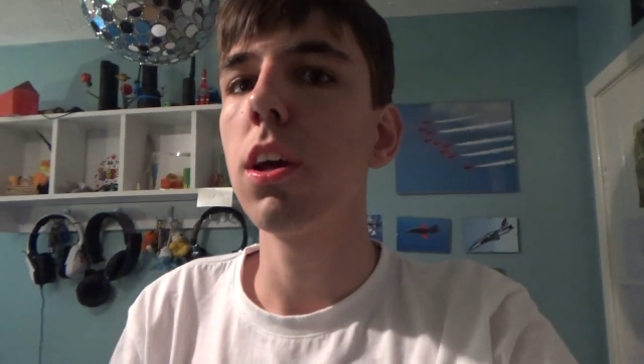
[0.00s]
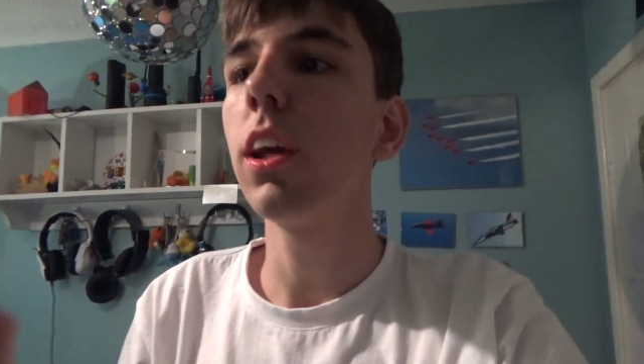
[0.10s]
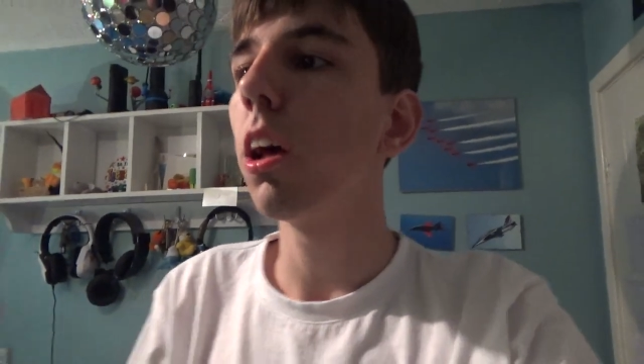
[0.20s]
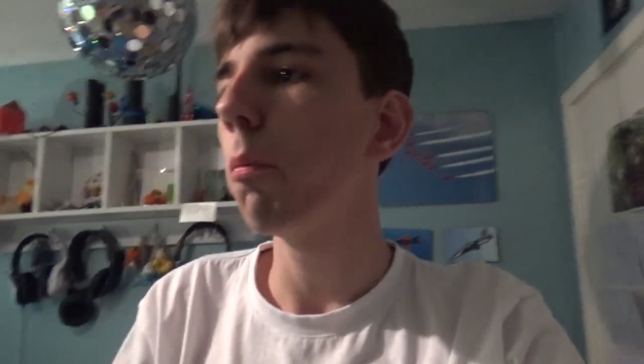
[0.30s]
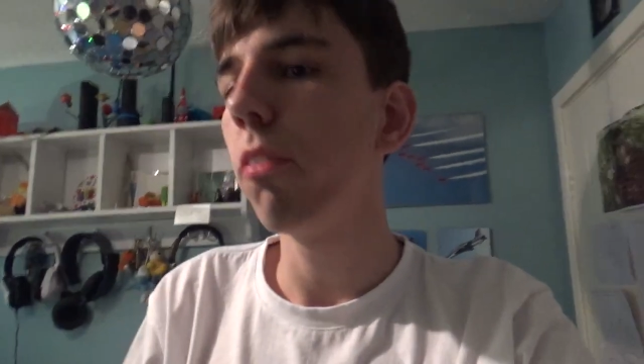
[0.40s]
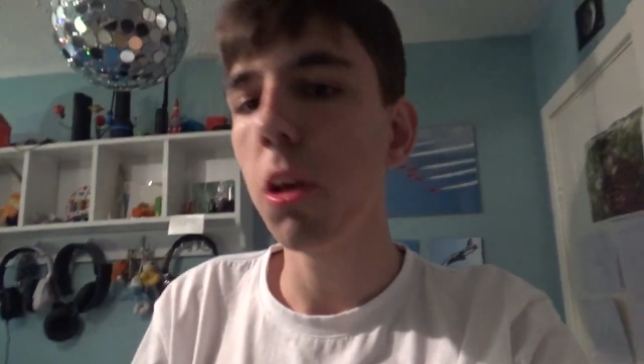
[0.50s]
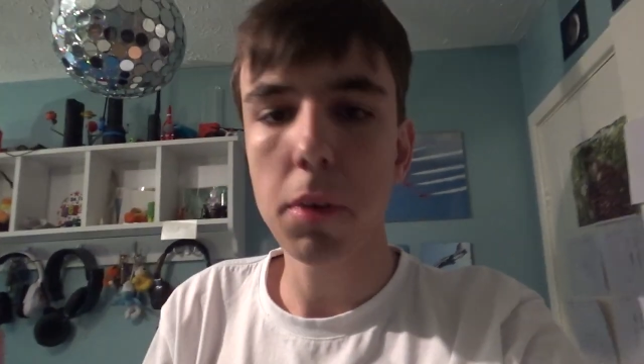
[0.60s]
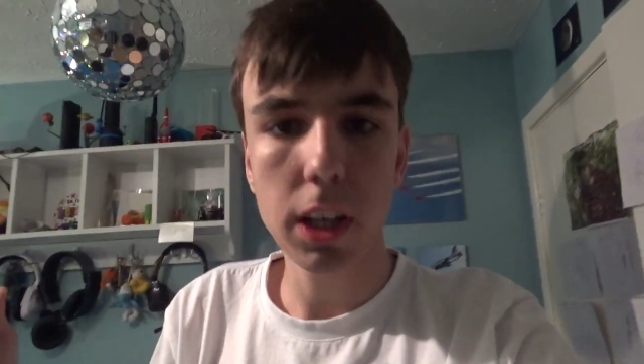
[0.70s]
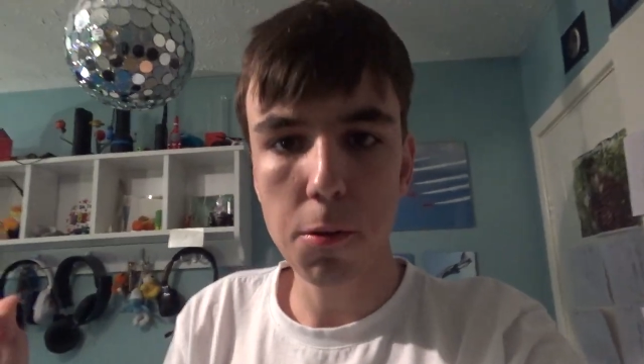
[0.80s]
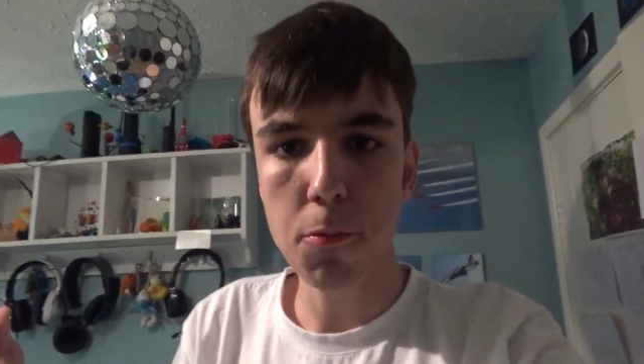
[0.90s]
He let me take
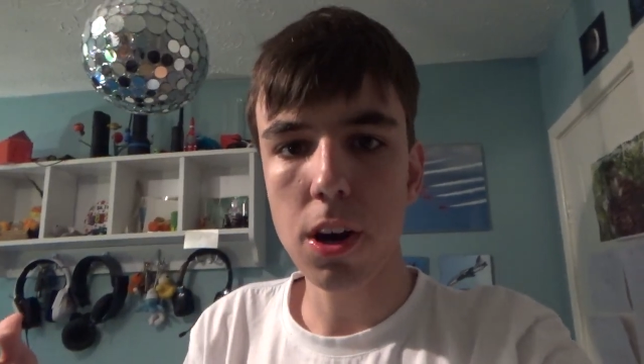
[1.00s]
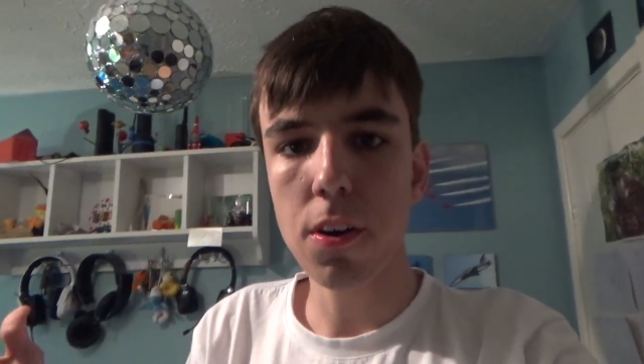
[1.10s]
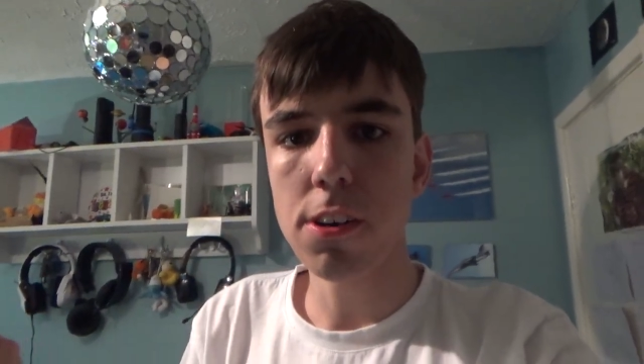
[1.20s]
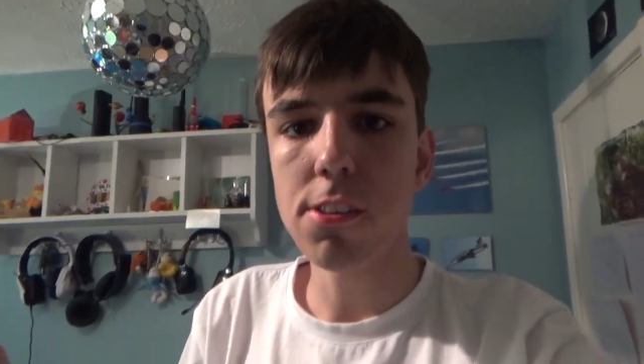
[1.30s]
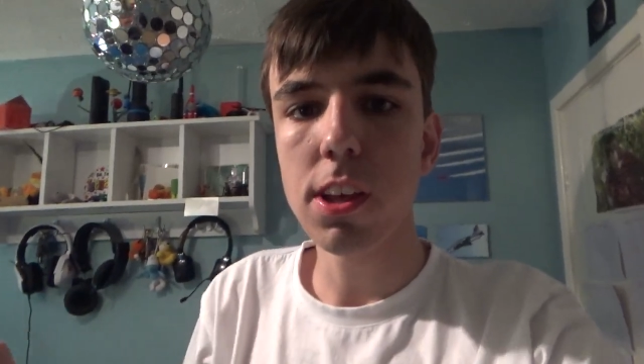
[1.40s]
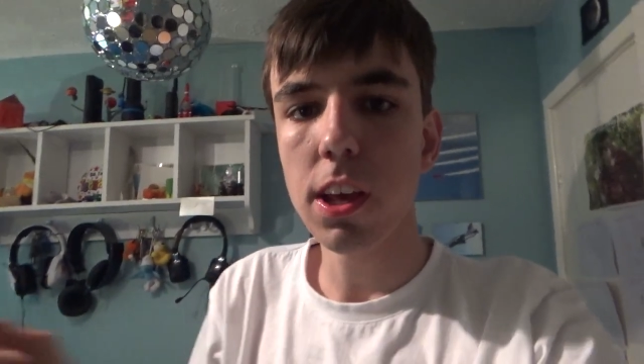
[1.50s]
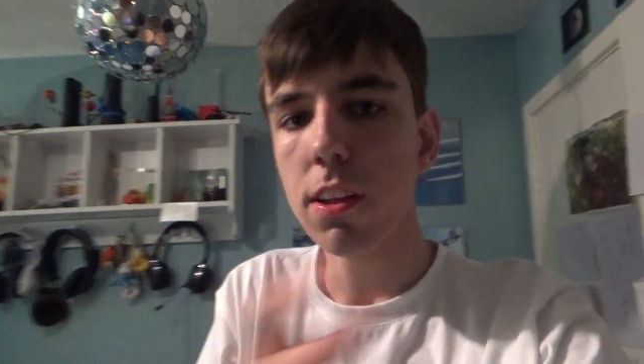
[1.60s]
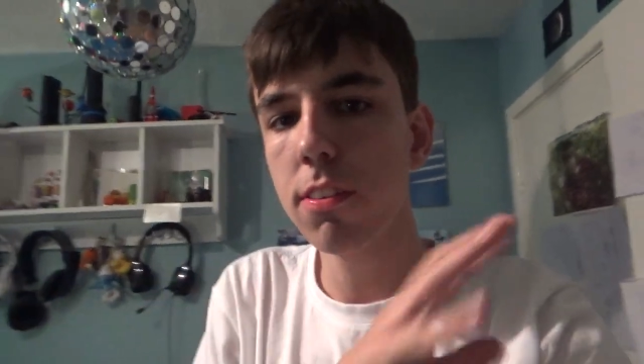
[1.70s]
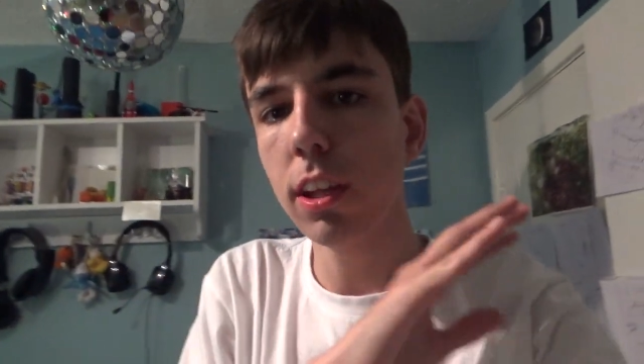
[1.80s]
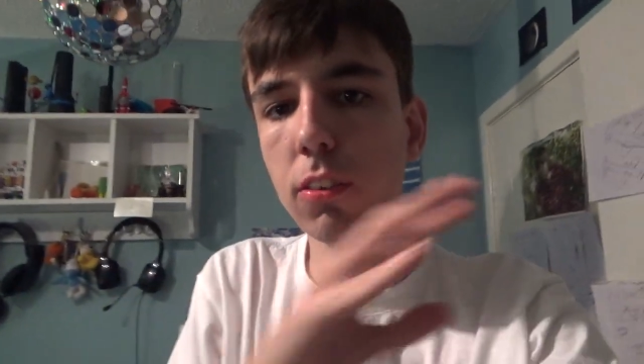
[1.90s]
my camera out and
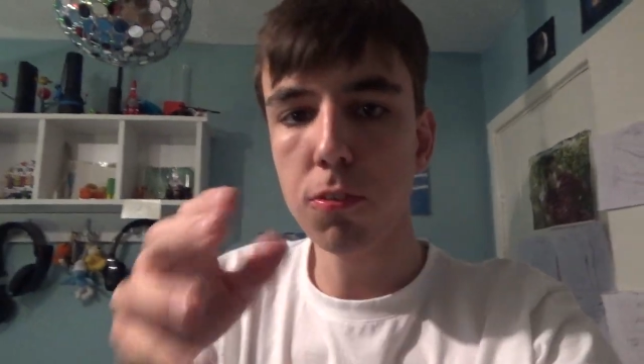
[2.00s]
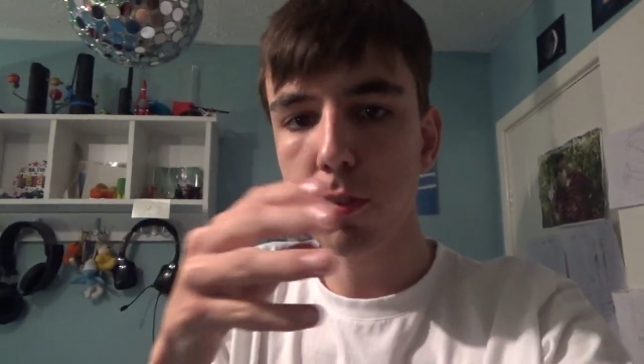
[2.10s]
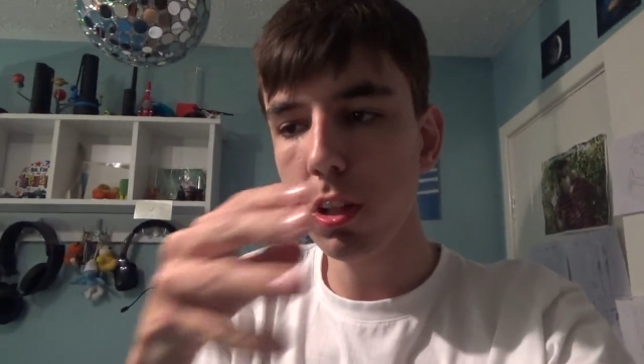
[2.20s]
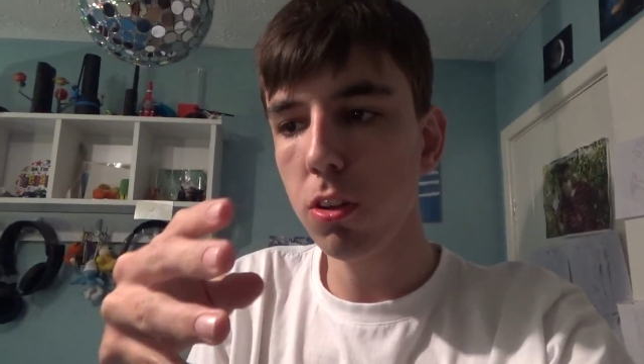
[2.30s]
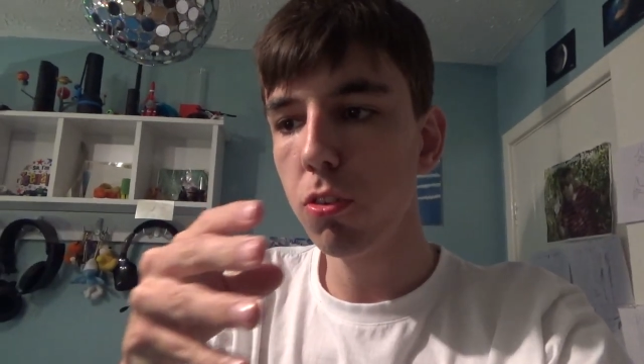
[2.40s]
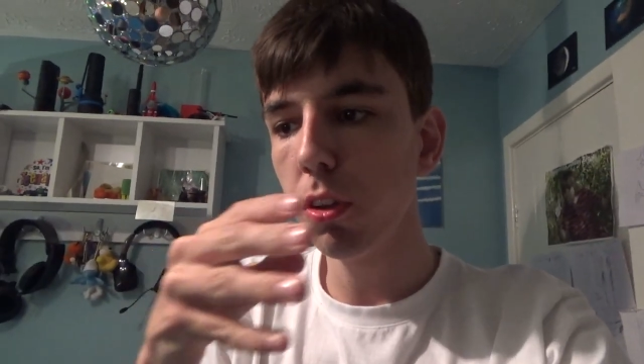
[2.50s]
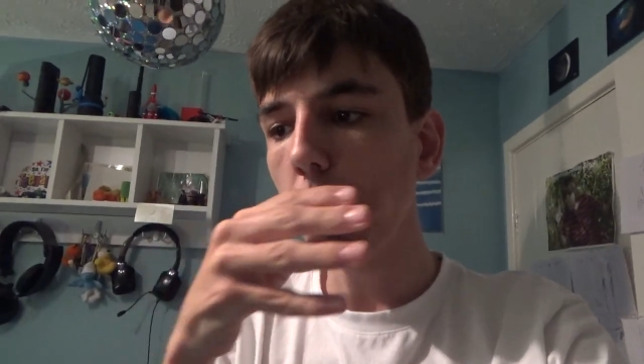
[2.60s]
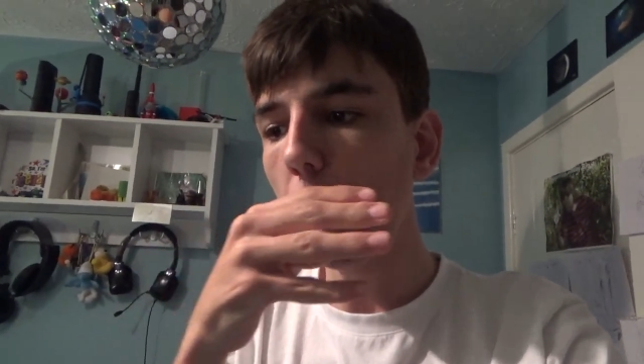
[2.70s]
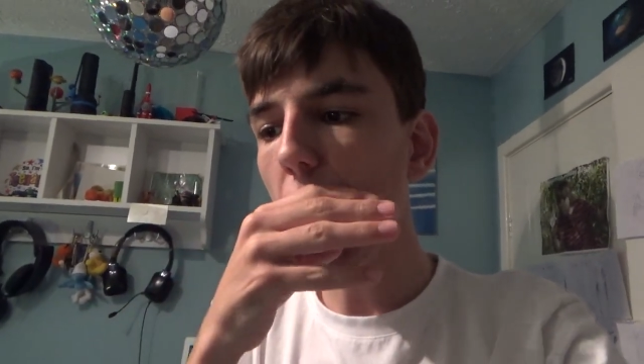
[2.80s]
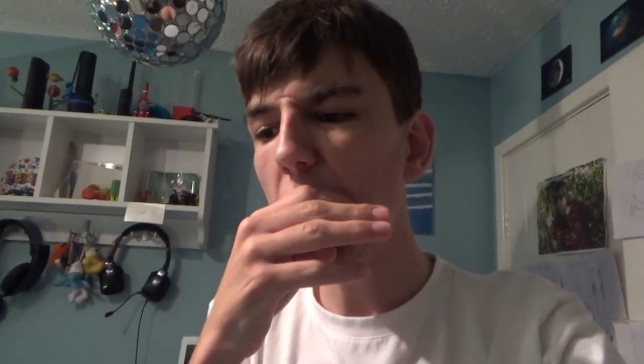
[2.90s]
take some videos for you
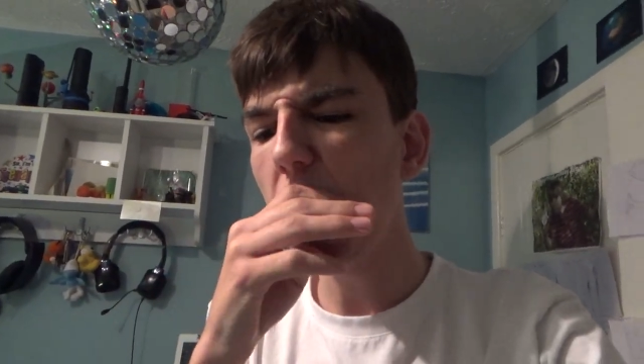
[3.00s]
guys.